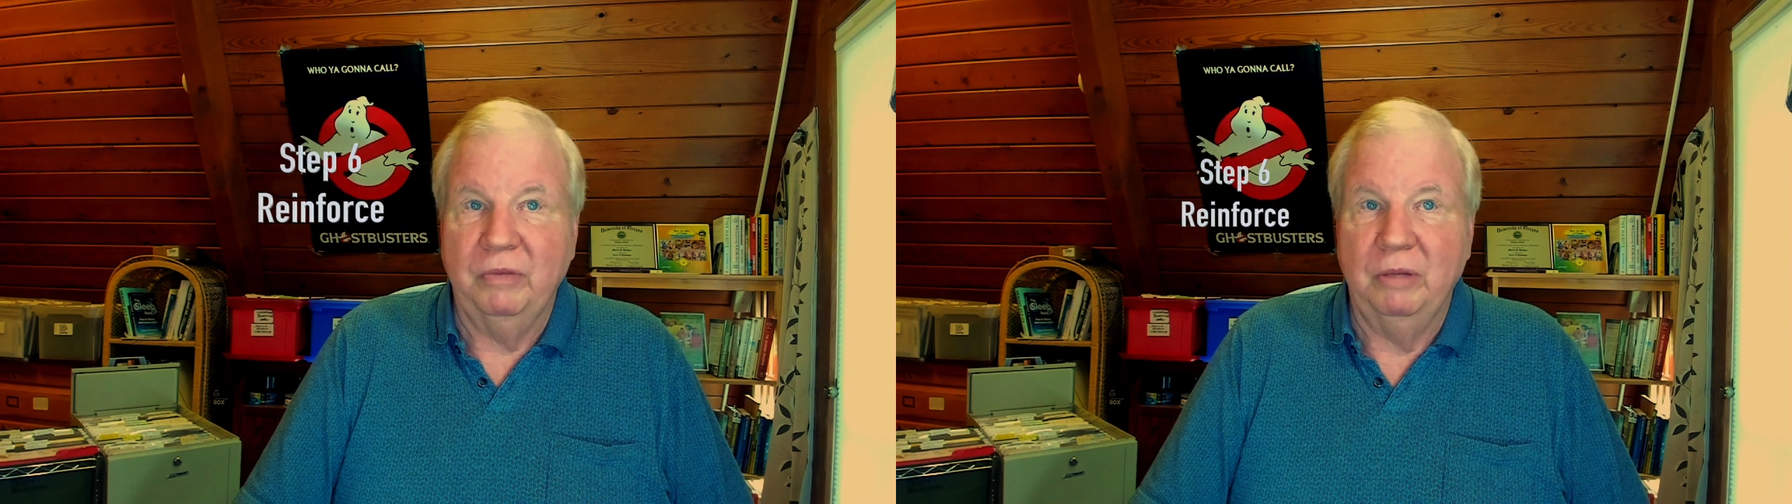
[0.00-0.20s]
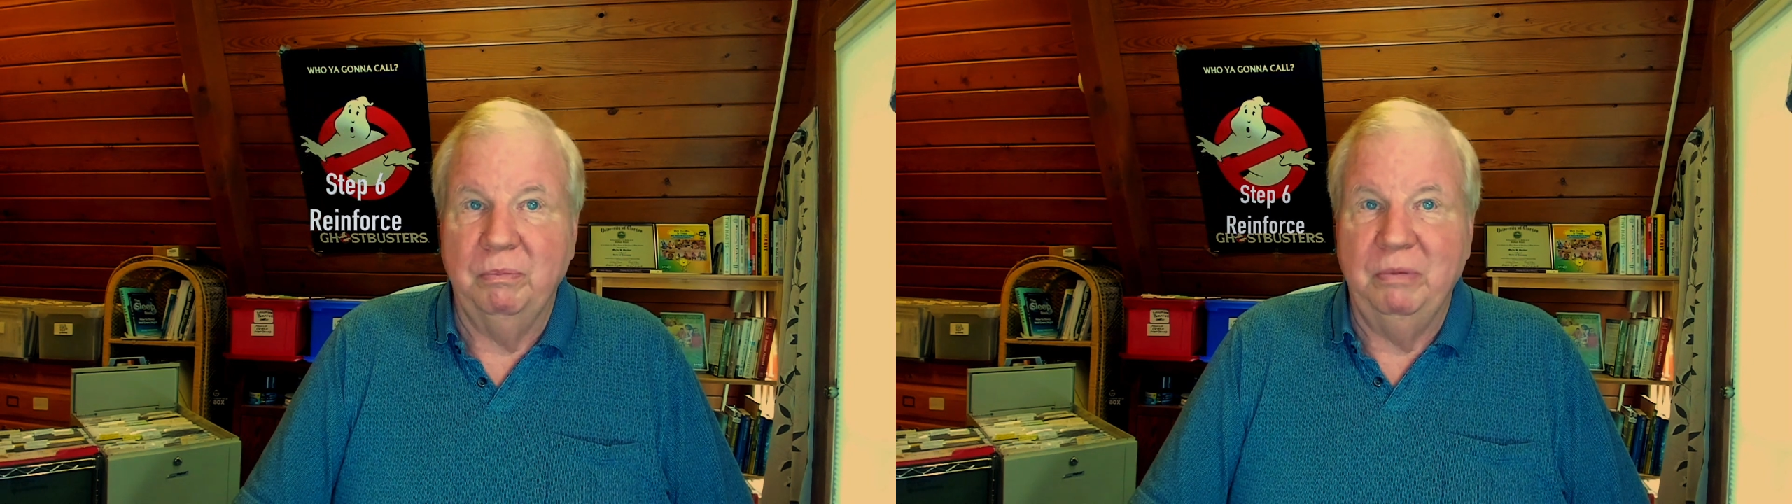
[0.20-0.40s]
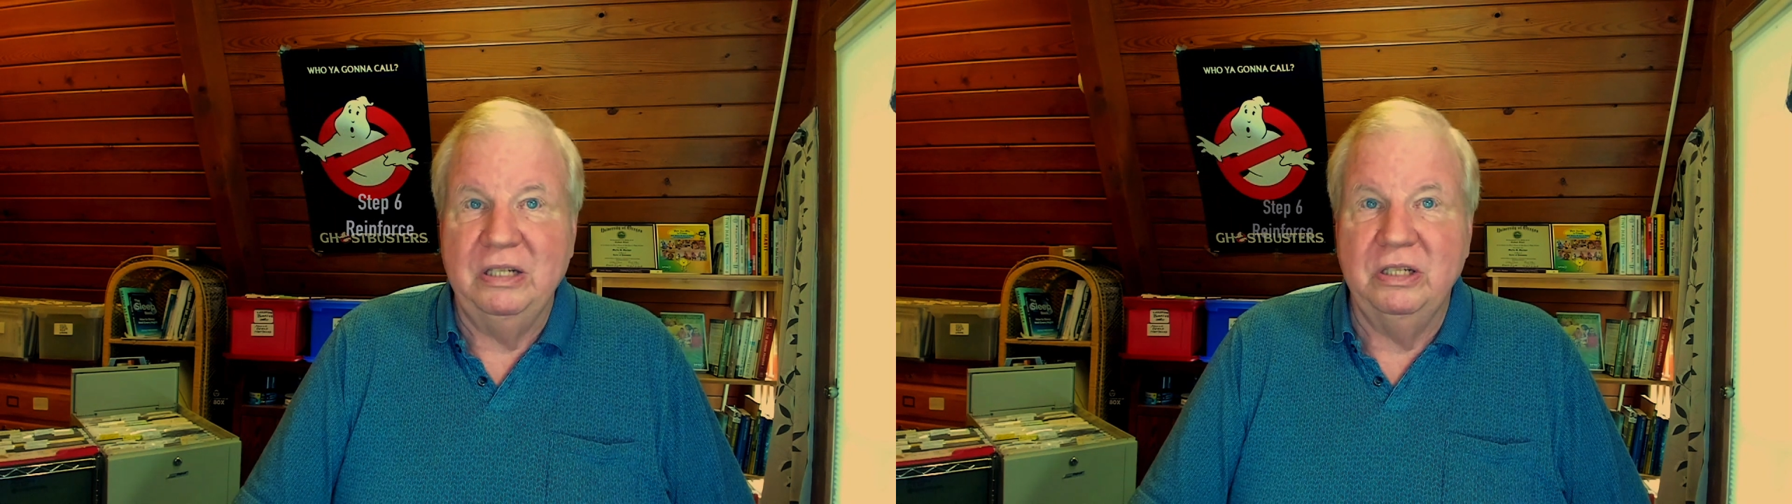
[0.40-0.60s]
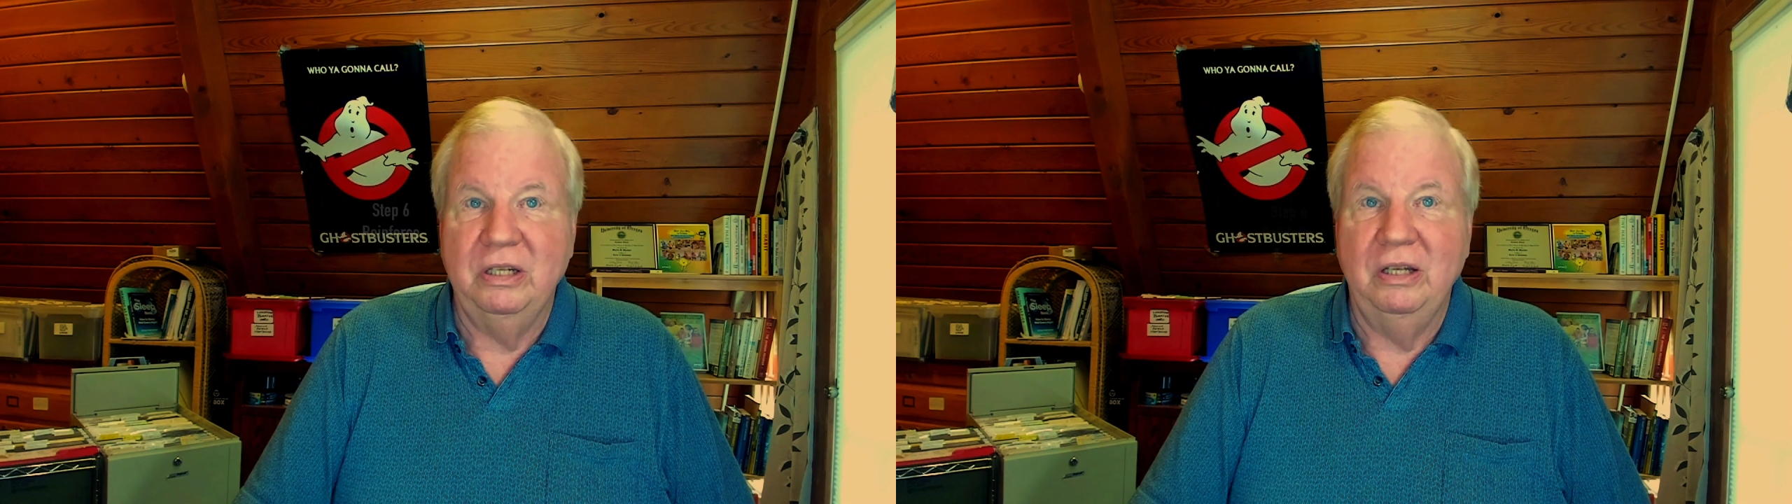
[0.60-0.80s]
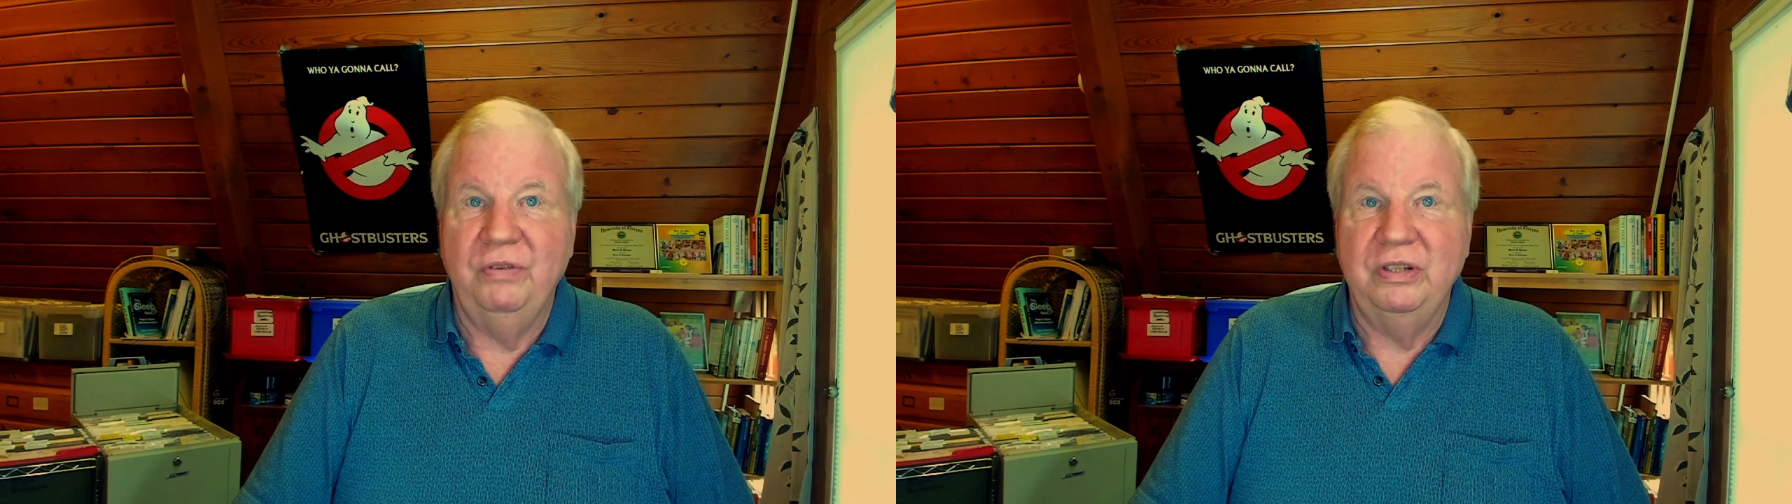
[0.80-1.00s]
best
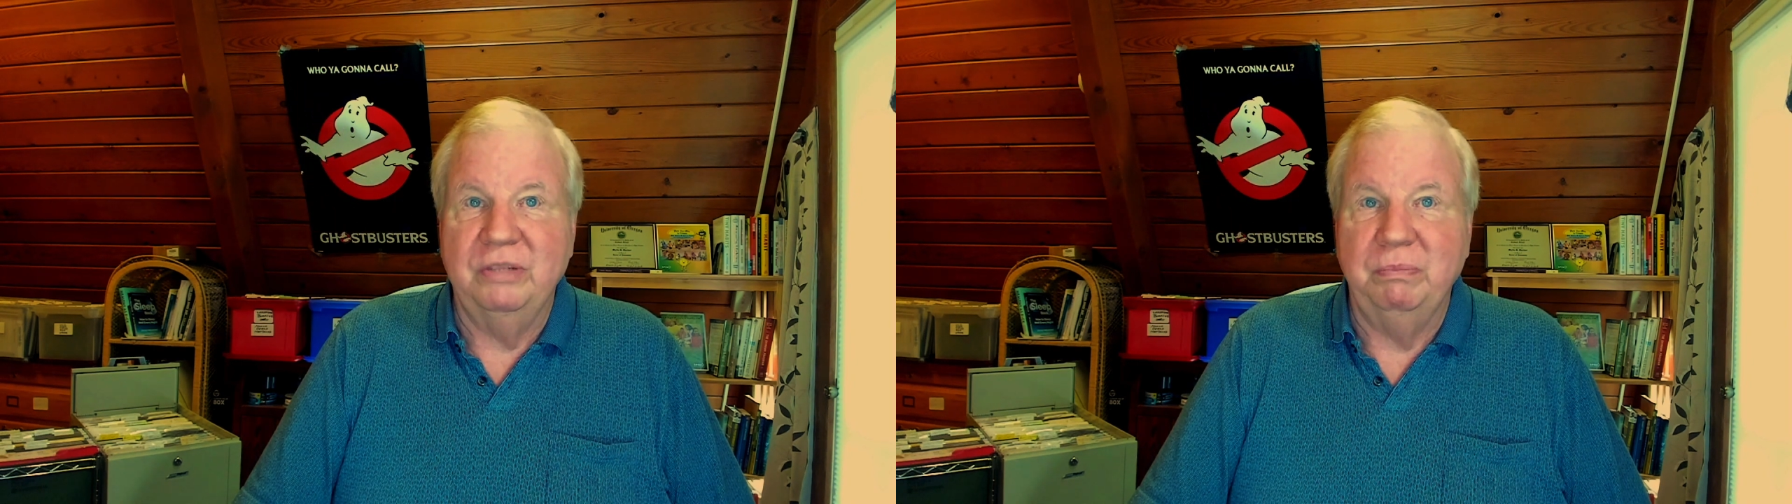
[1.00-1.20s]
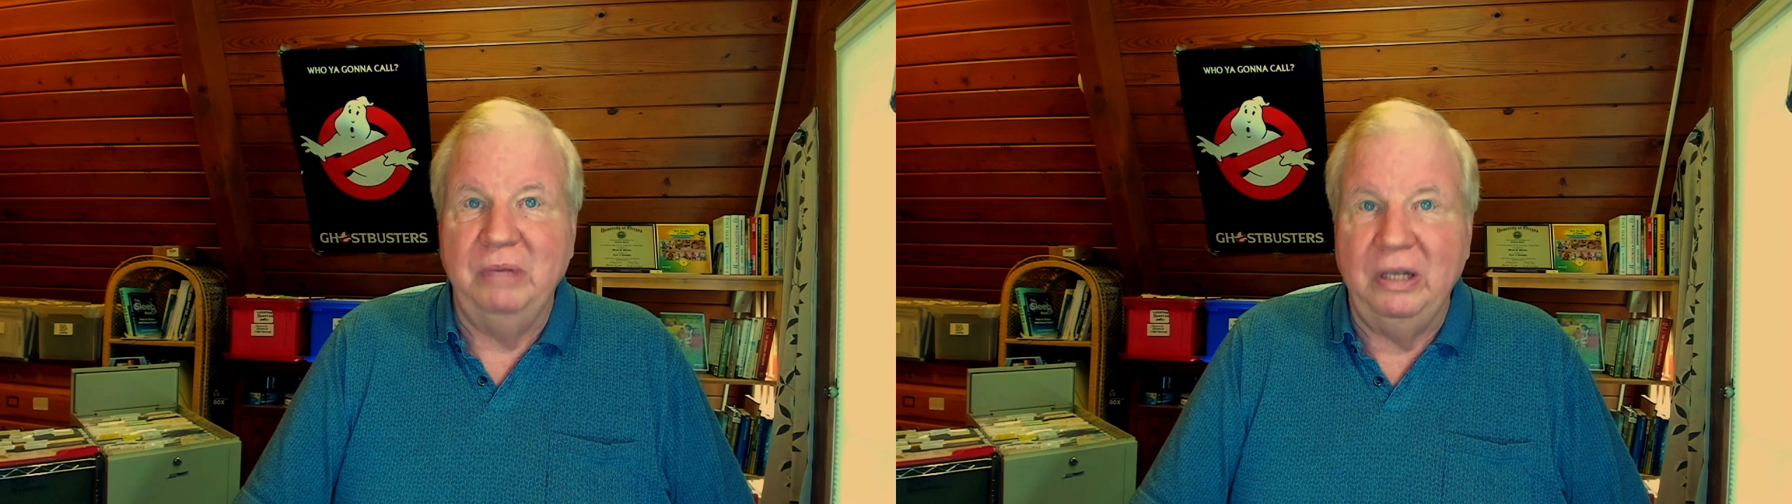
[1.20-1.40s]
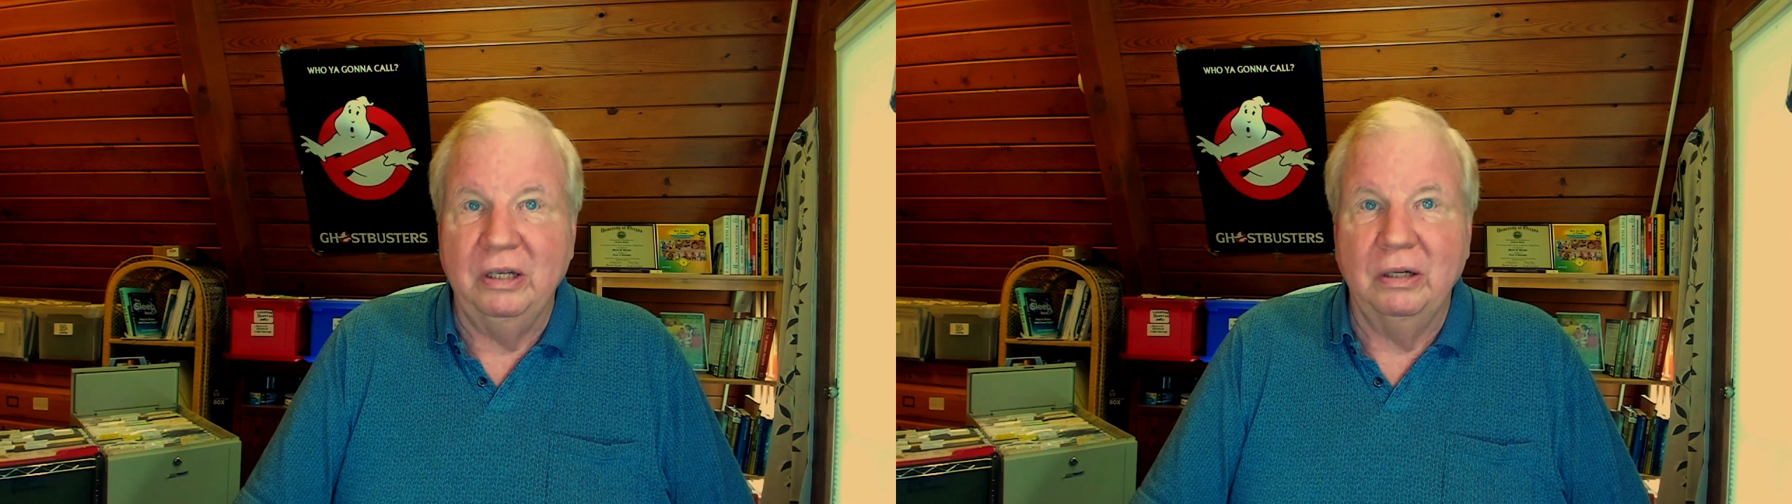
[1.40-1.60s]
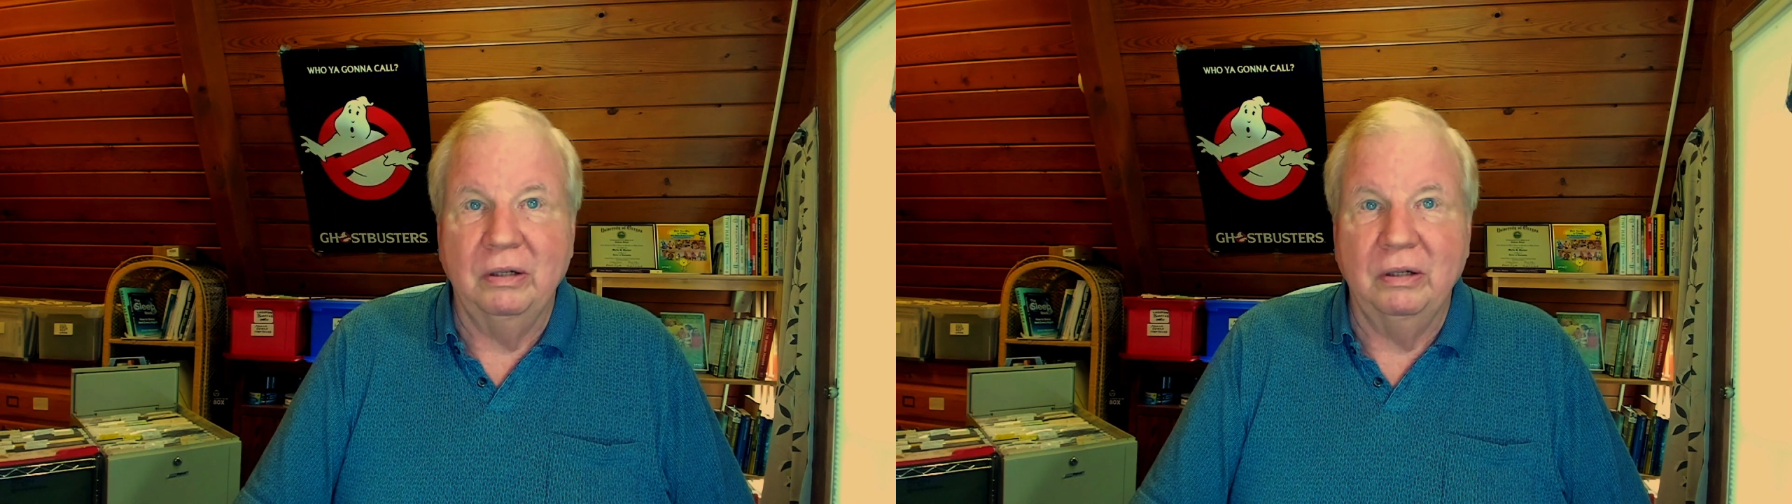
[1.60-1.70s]
if it's immediate